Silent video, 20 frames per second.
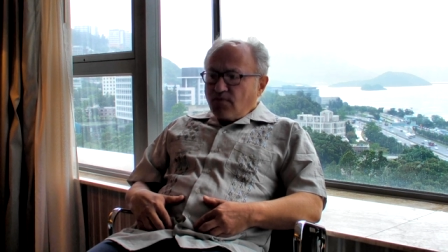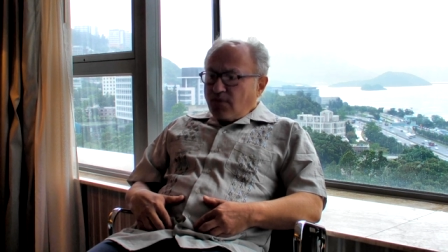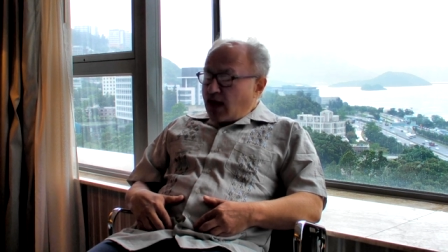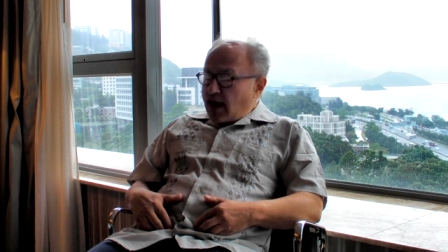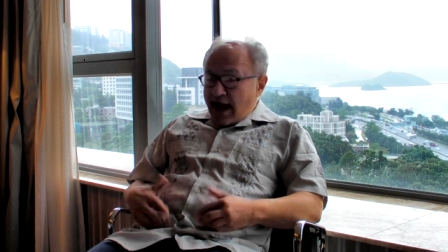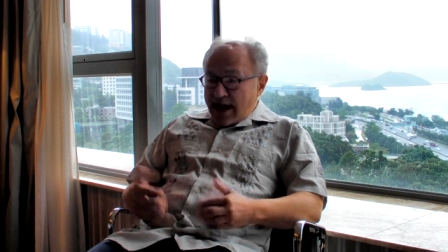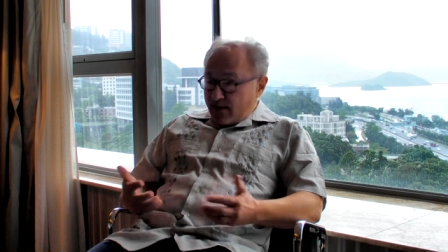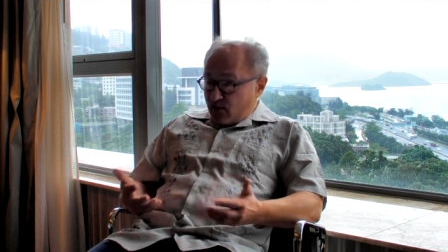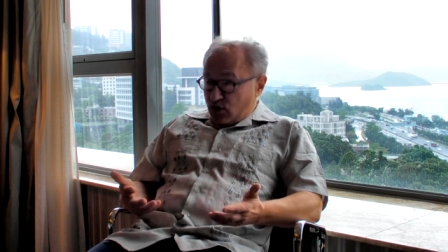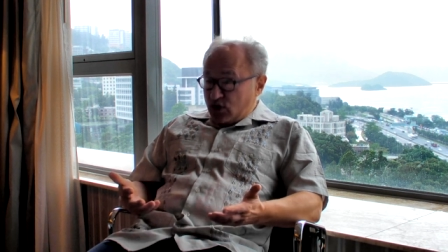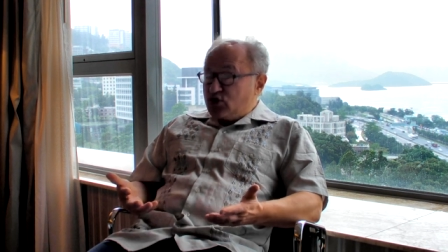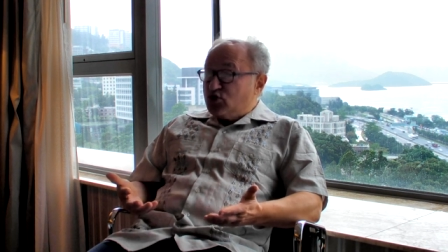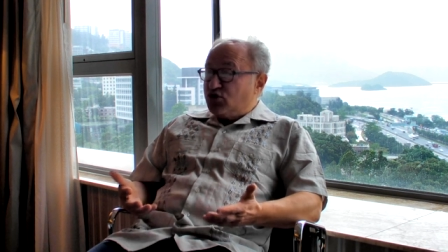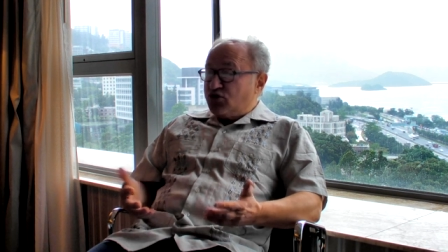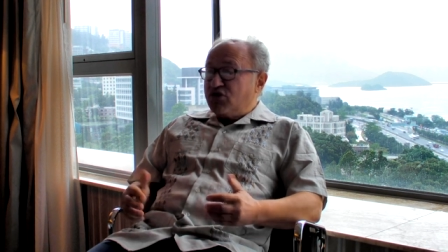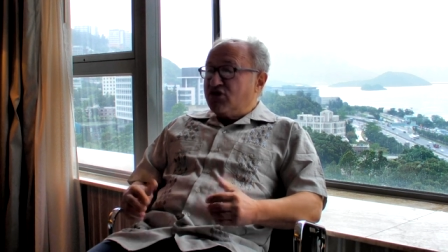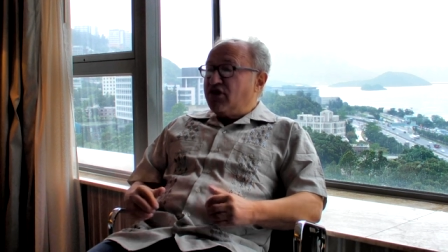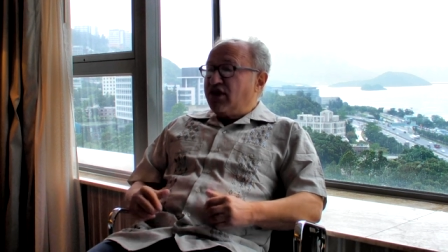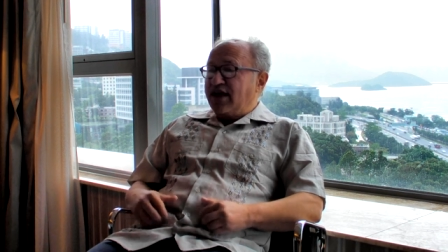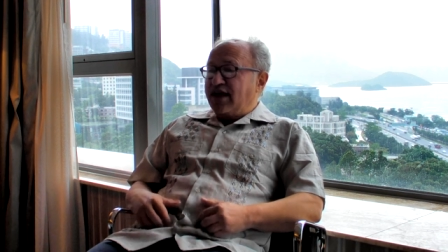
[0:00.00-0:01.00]
I'm richer
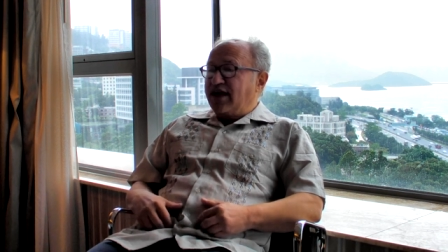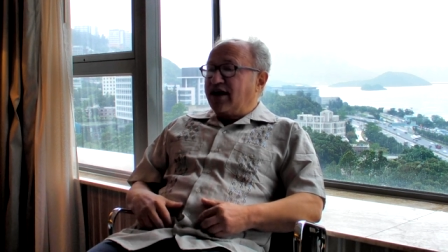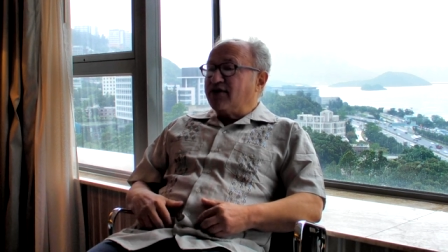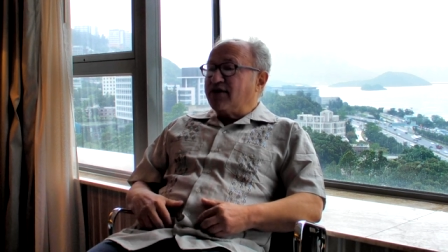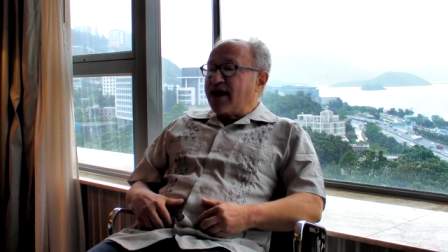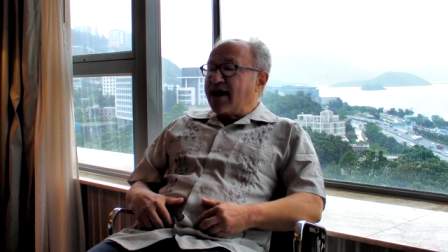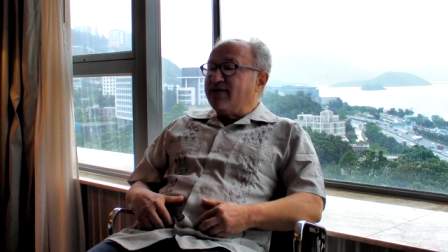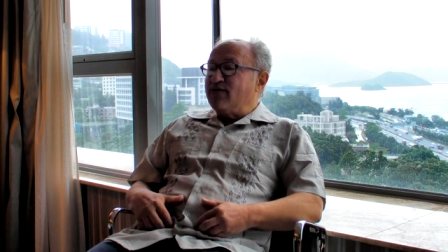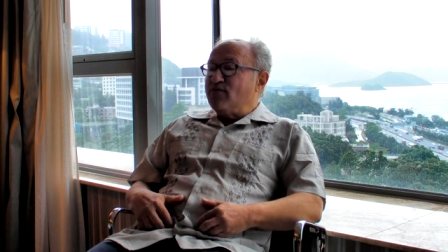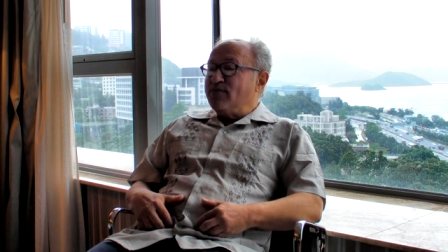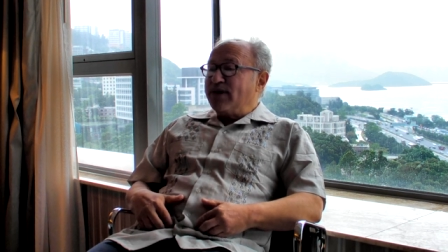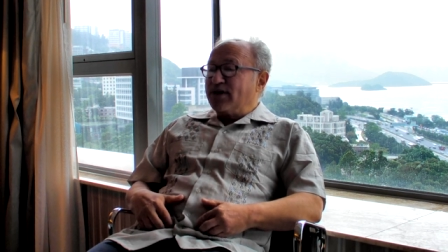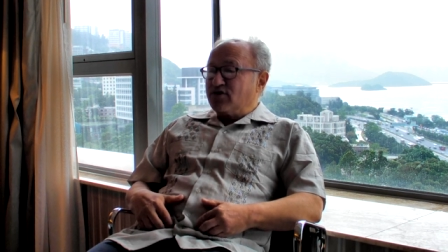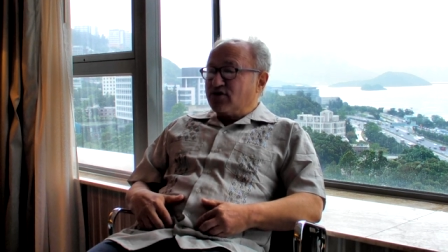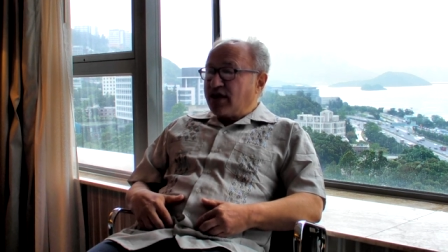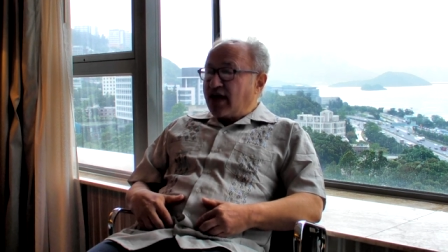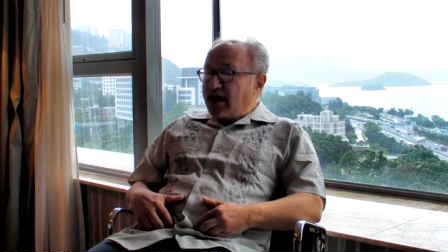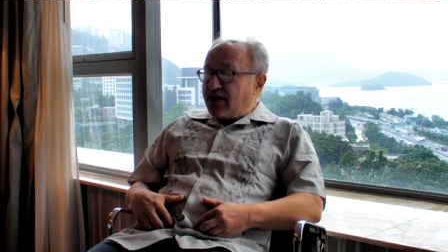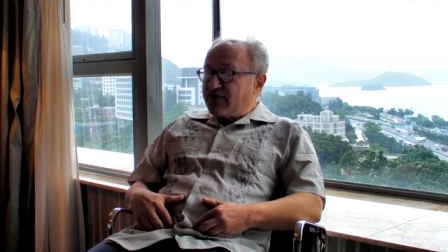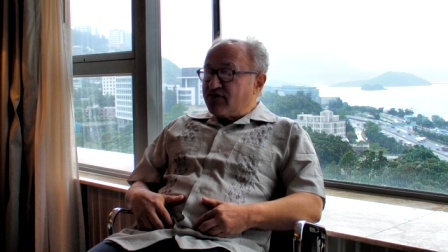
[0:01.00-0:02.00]
than they are. I have a better
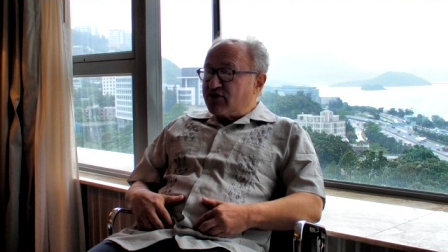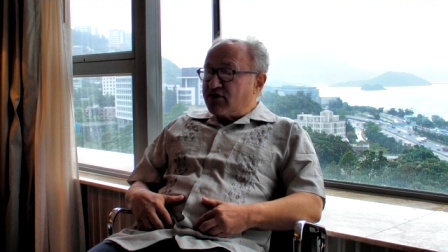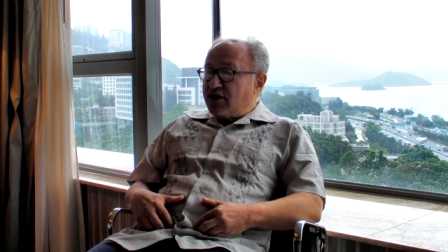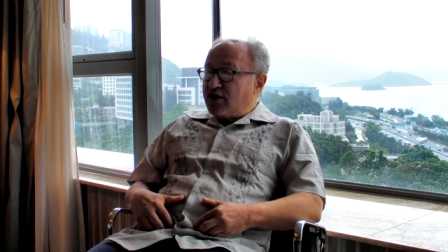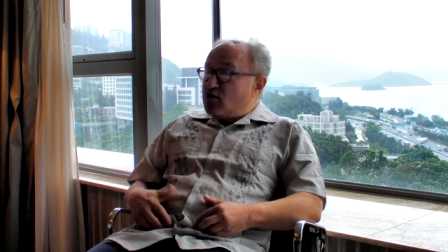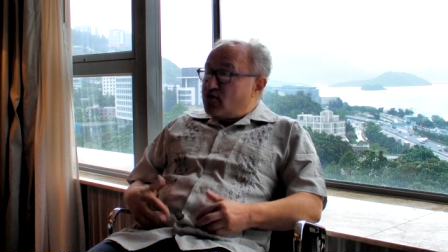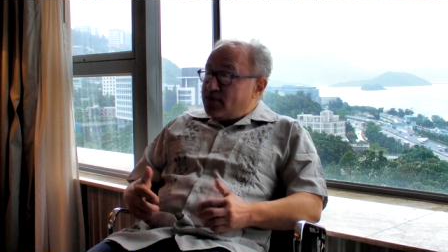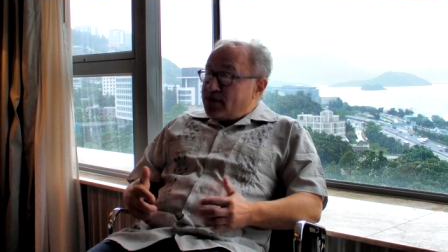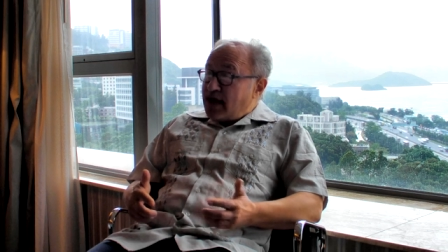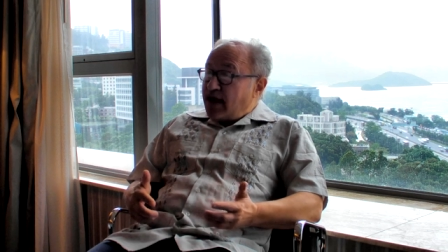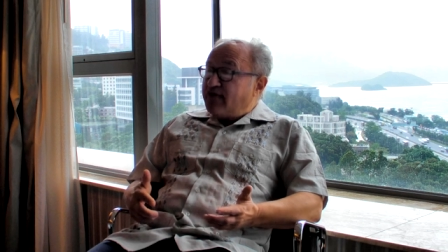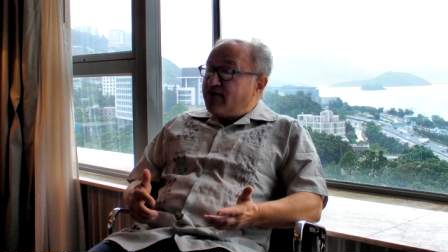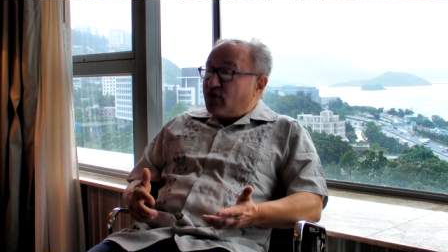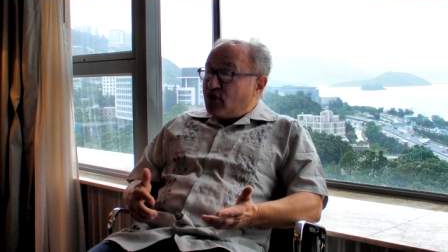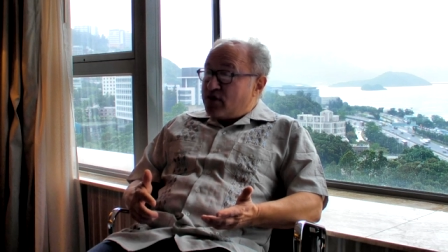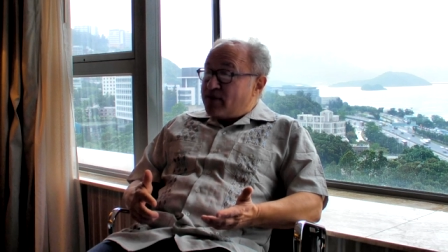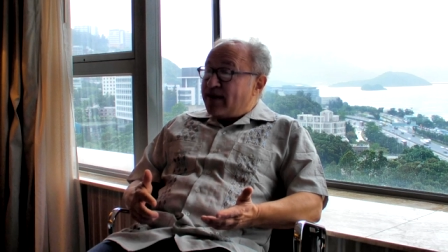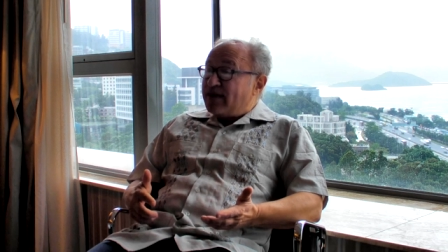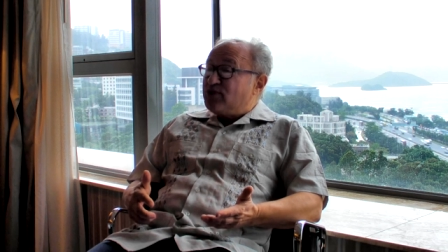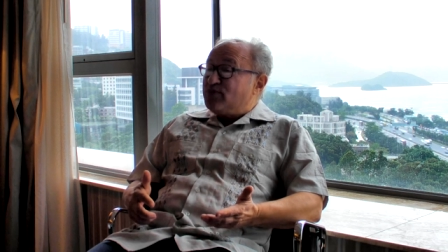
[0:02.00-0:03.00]
life than they do, but not
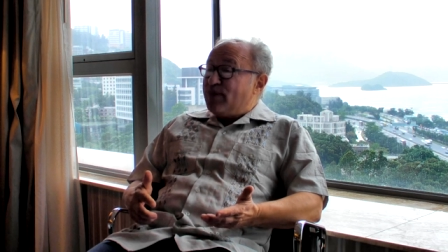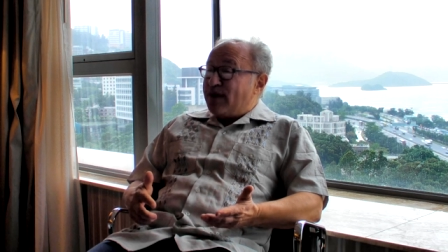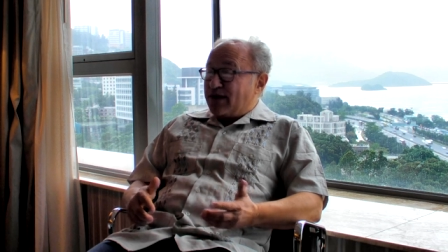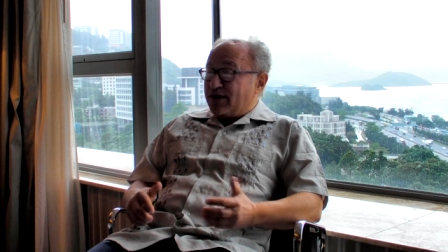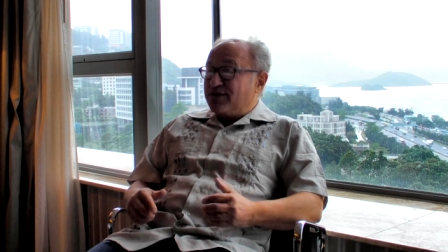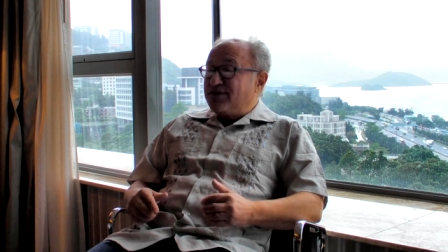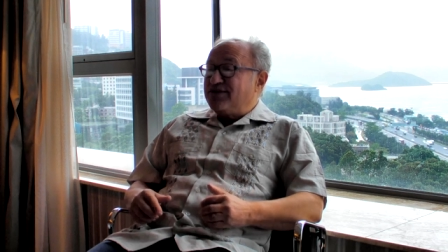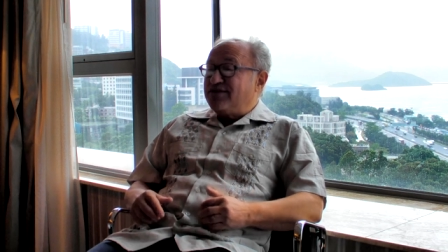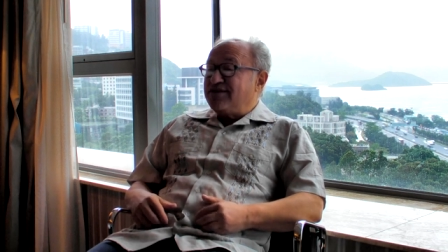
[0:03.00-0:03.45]
very much better.